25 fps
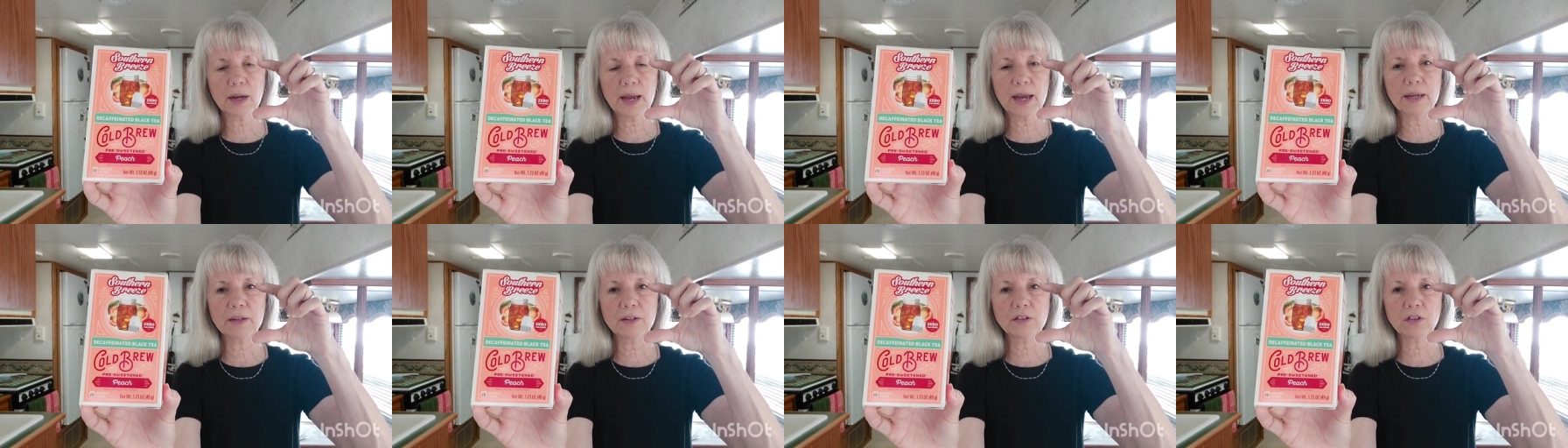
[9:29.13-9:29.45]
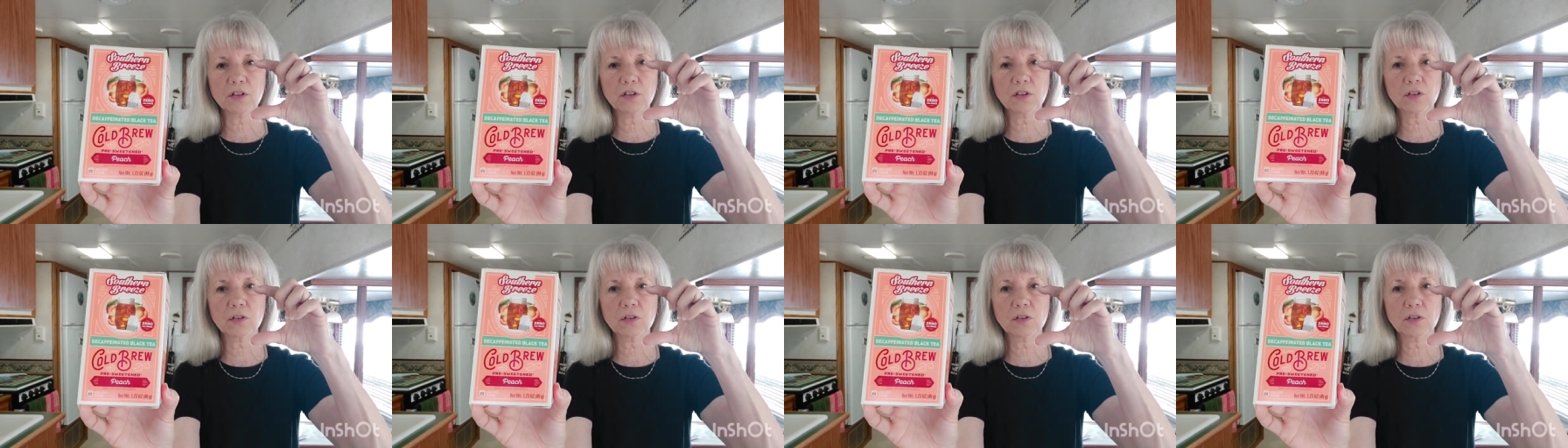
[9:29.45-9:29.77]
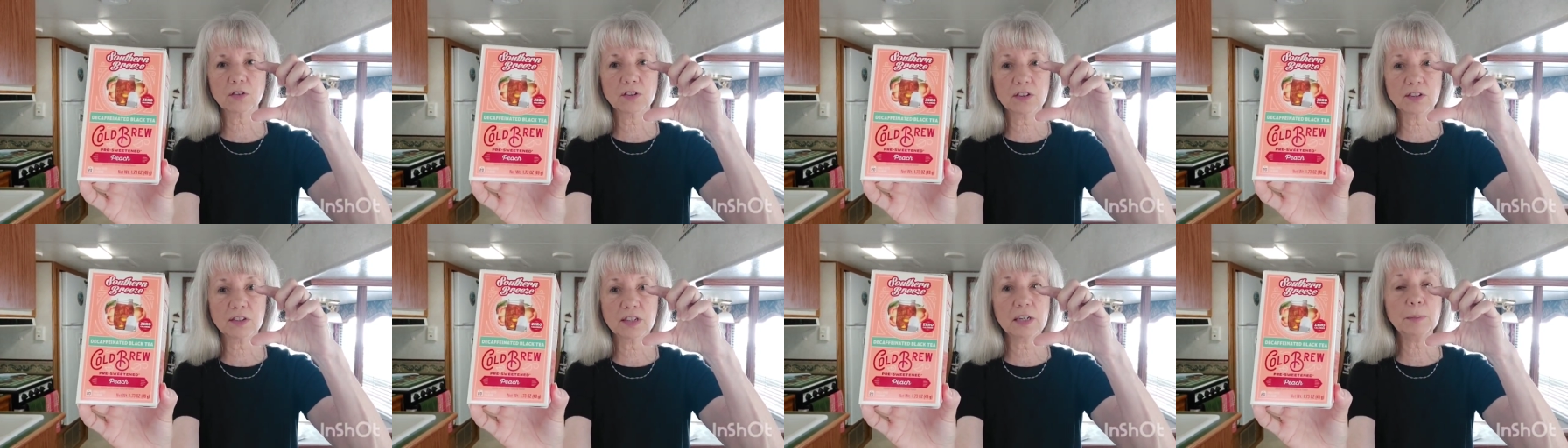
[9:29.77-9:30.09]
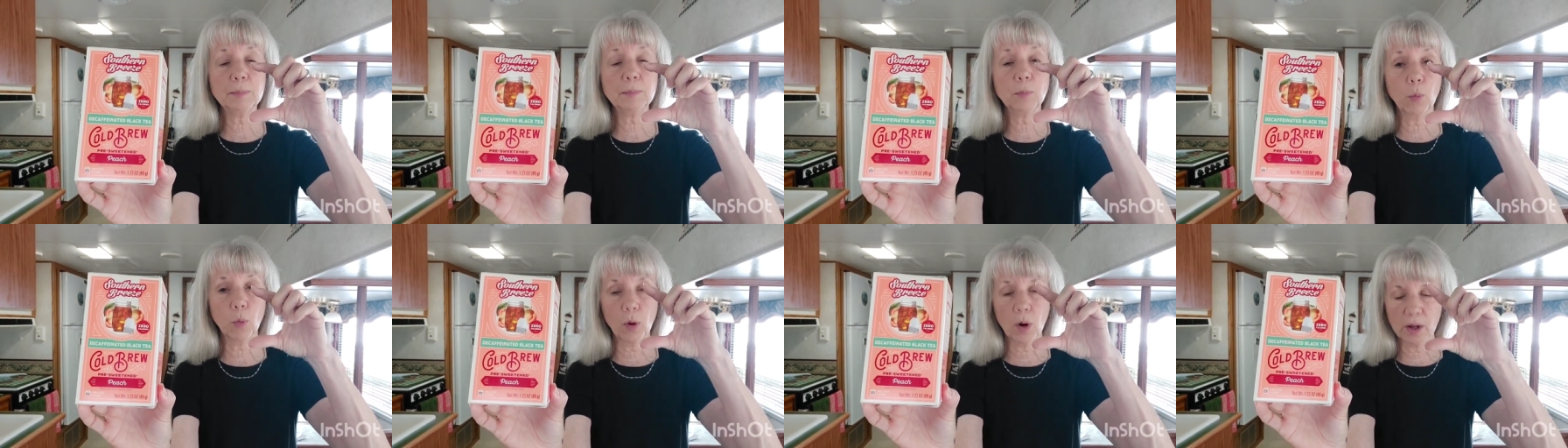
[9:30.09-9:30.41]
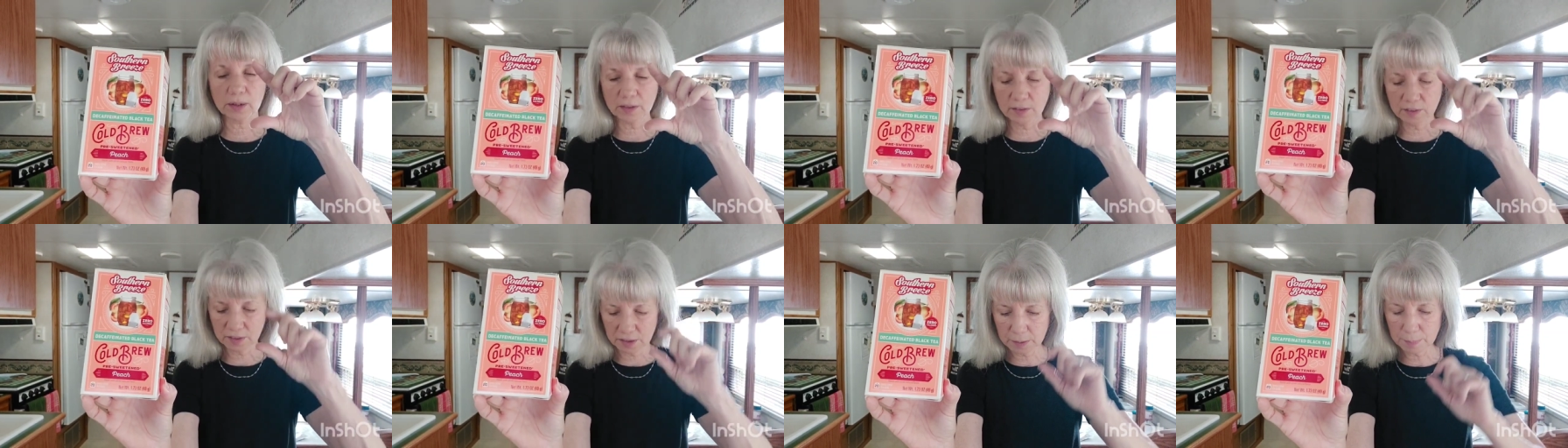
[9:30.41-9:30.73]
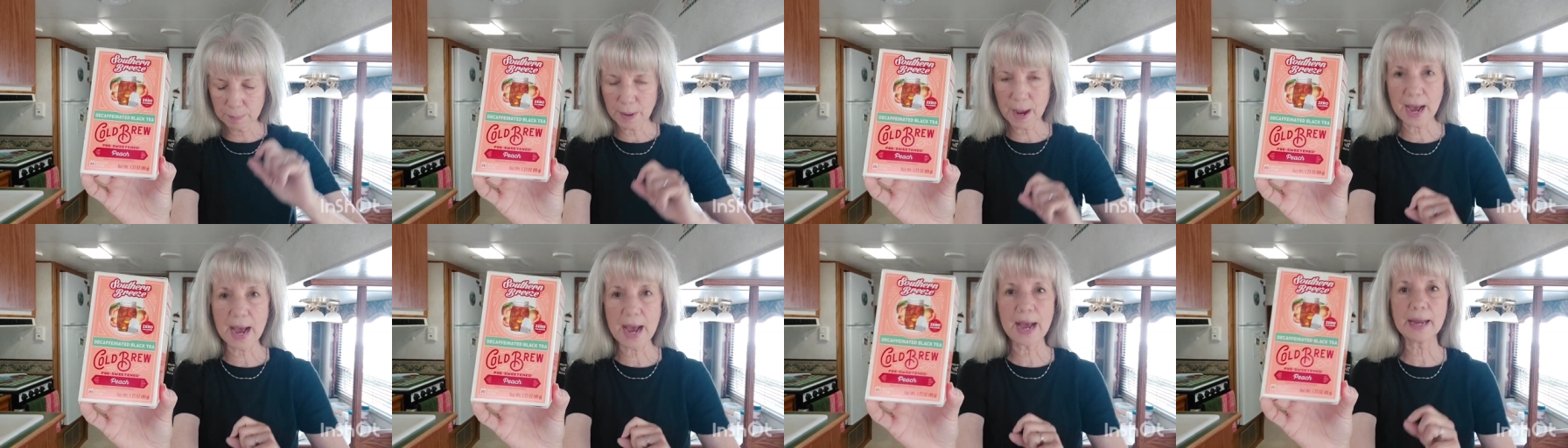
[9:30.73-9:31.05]
and just steep one tea
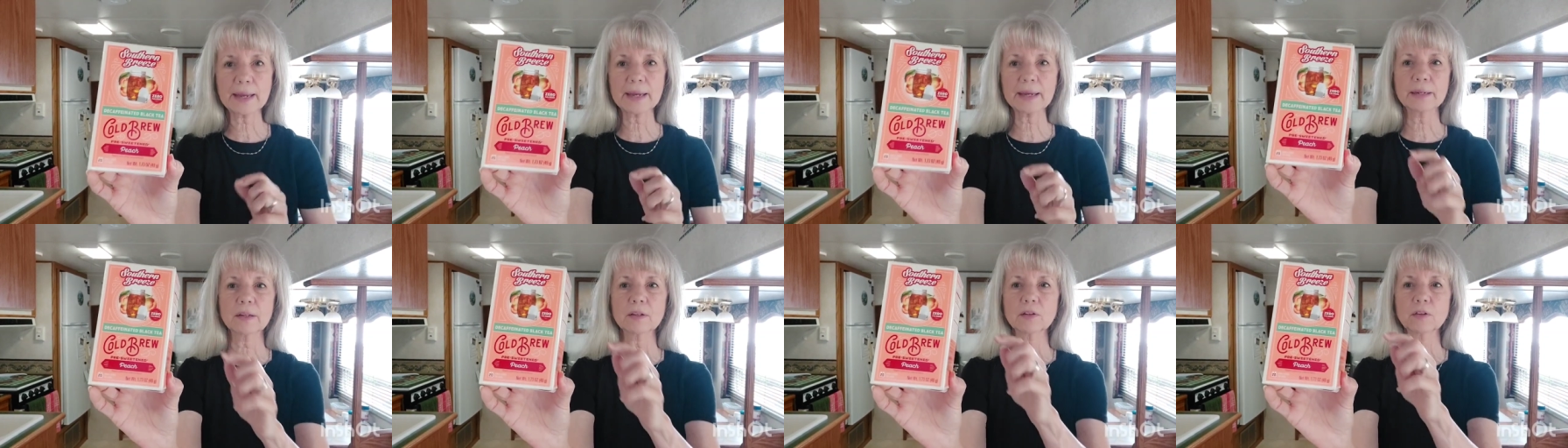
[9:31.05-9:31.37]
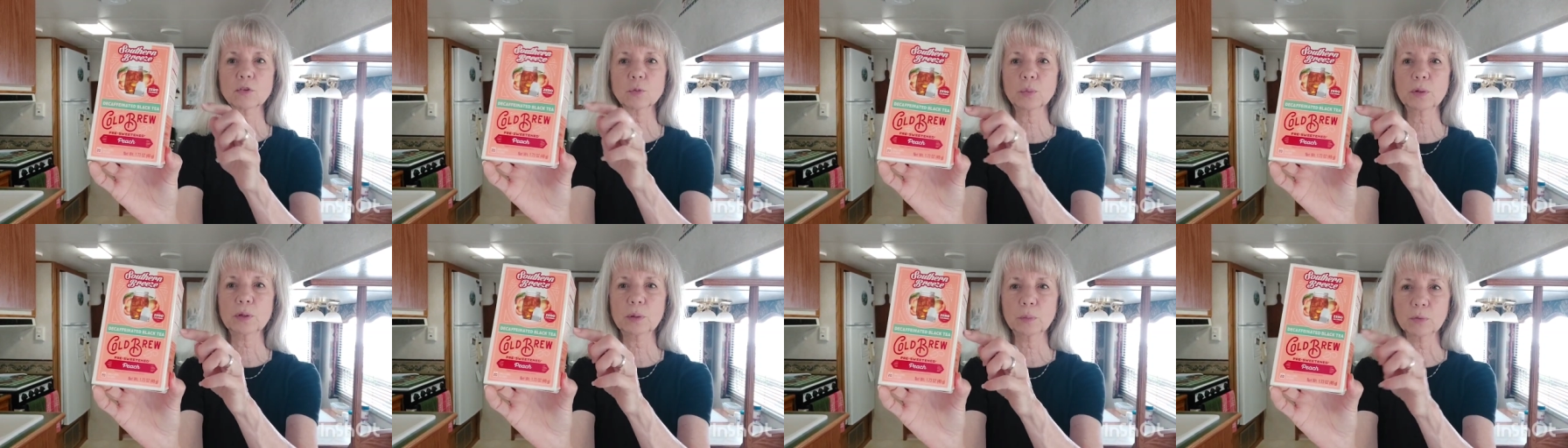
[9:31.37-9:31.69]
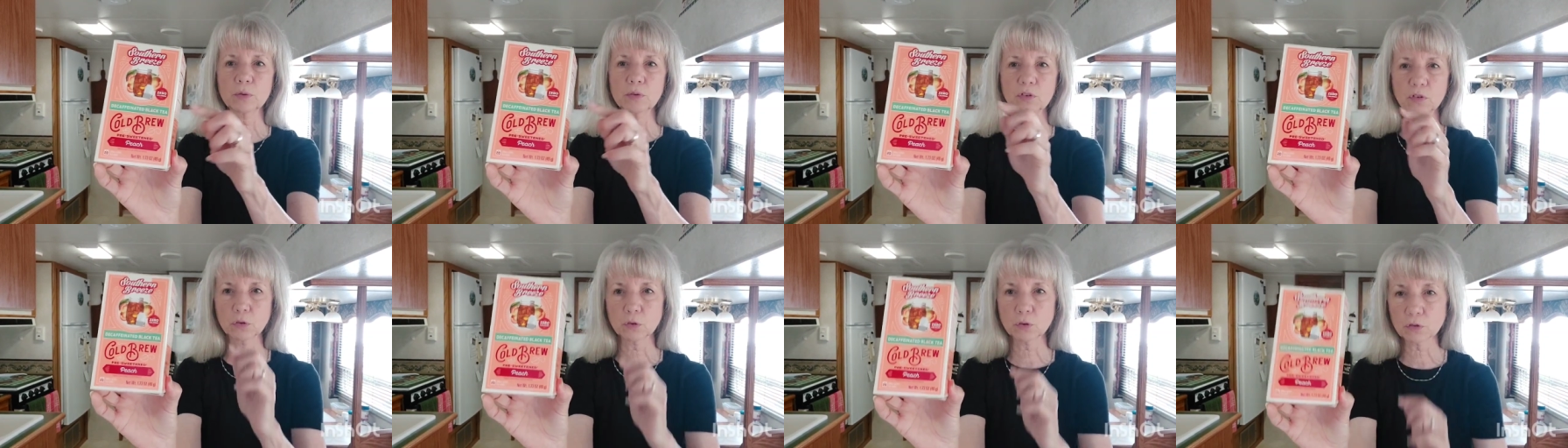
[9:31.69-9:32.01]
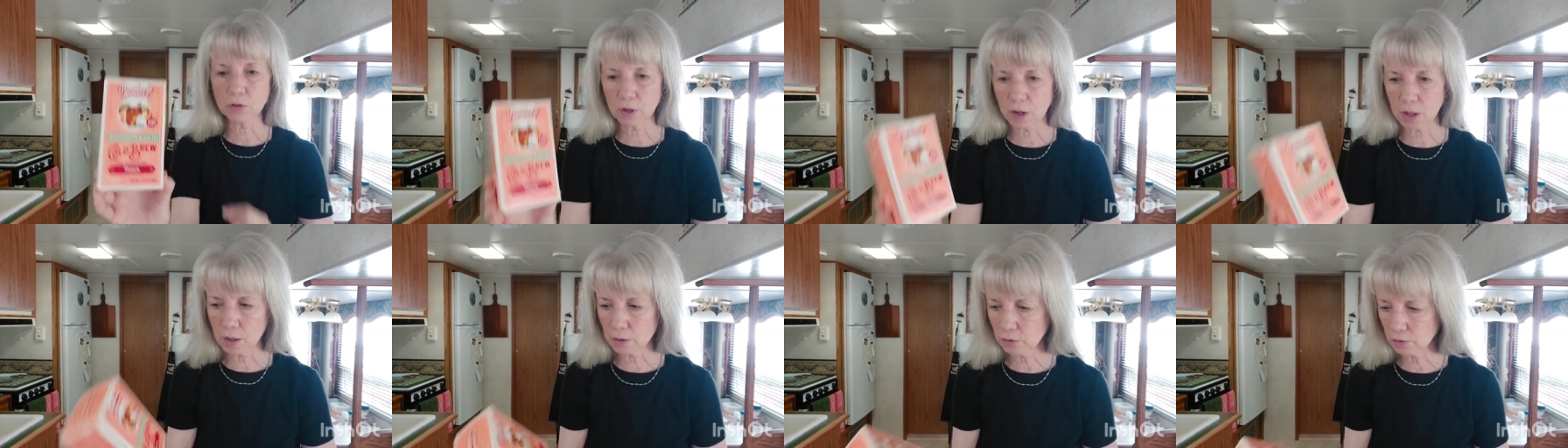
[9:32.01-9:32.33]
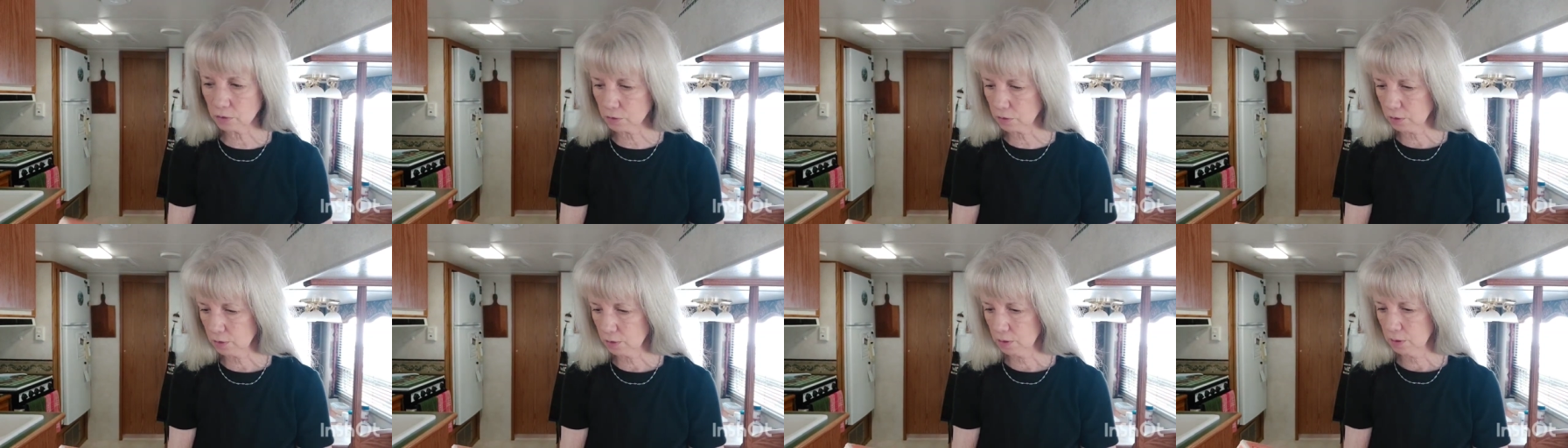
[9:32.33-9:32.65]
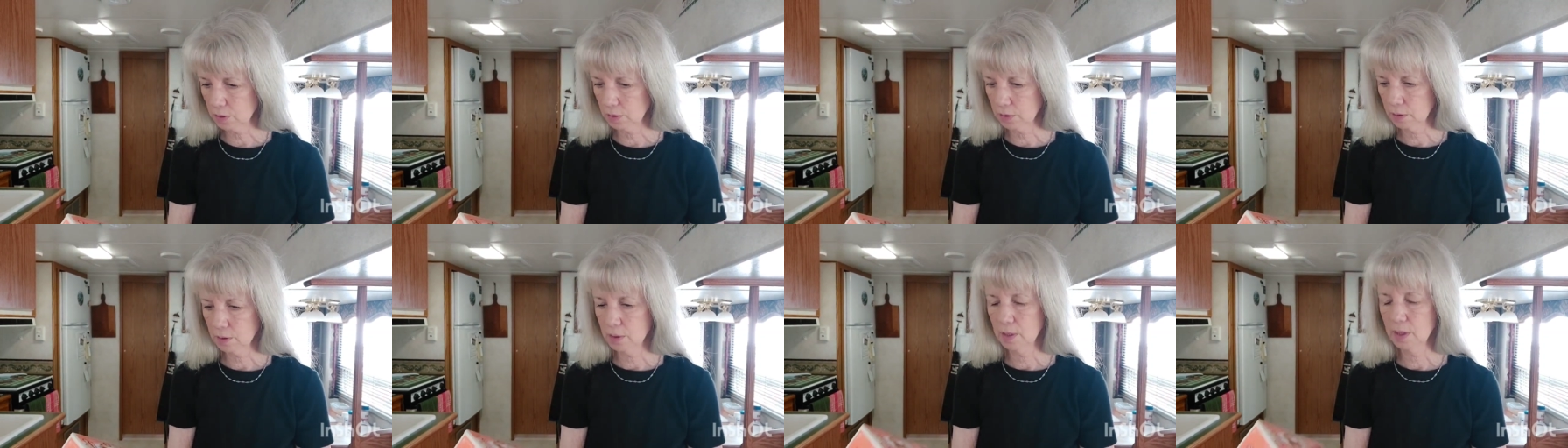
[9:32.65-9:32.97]
bag, and it's sweetened with sucralose,
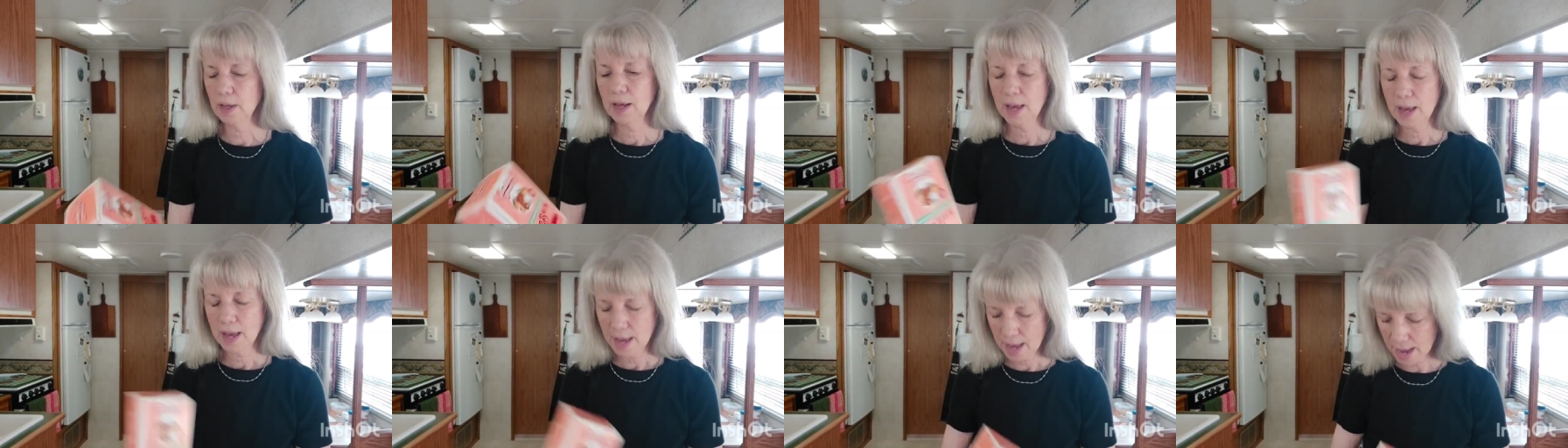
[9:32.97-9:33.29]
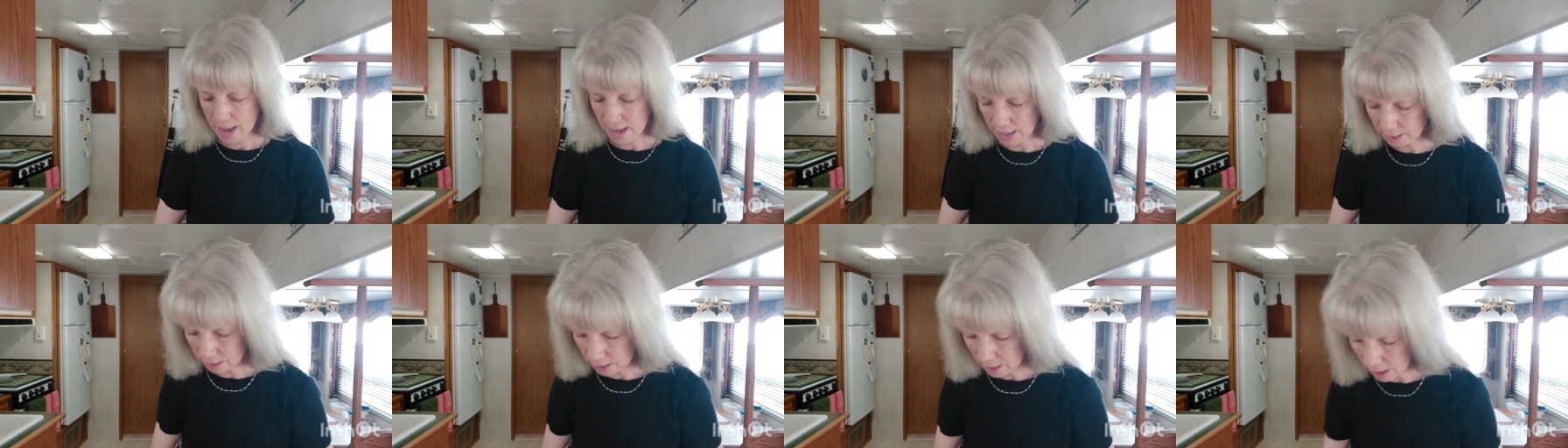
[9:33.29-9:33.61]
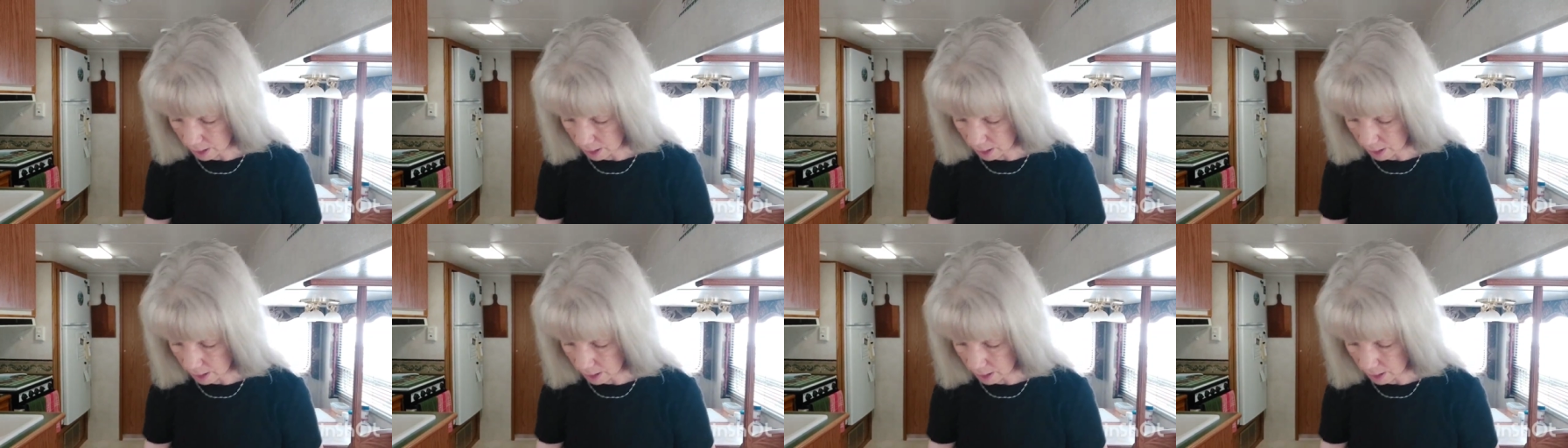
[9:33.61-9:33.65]
and